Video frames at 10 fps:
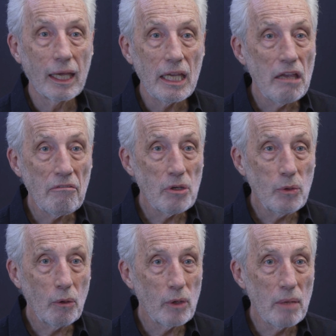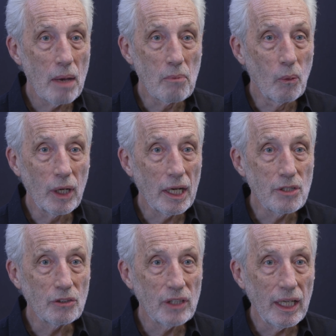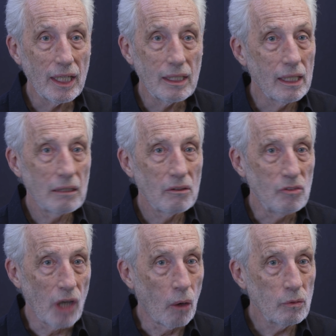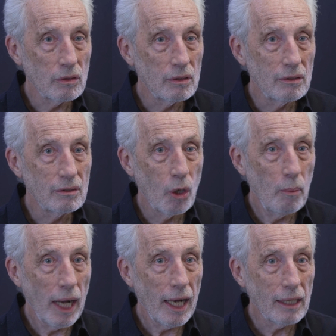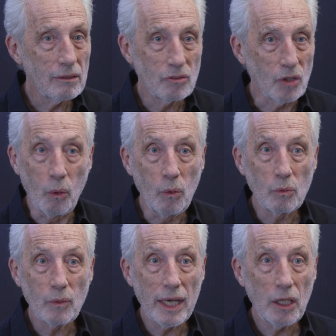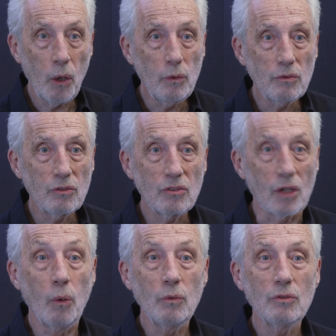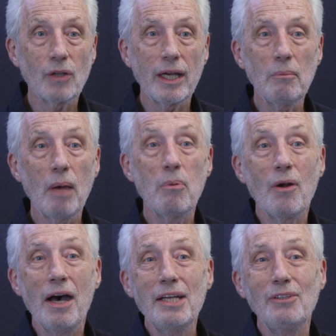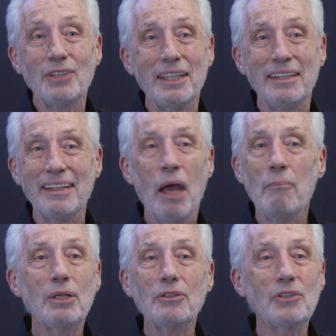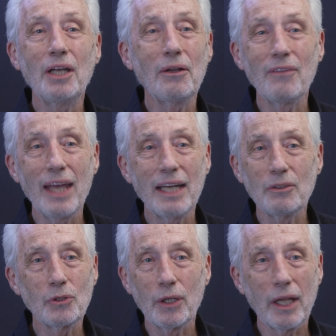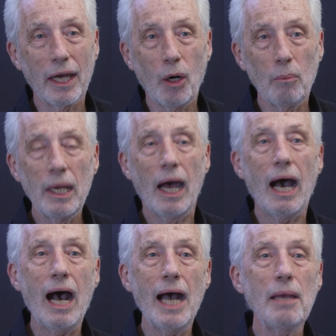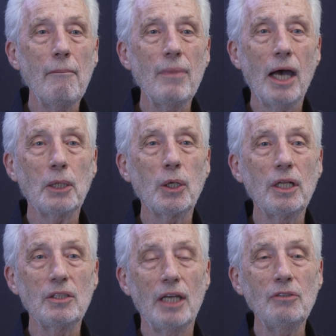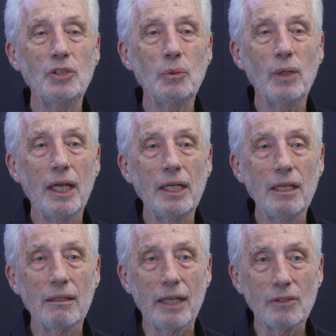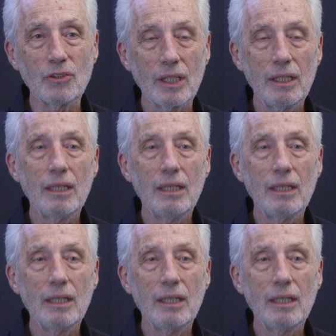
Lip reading: If you don't remember what I just said, don't go back, don't write notes, don't try and memorize it, because none of that is going to help. I am not going to test you on any of this.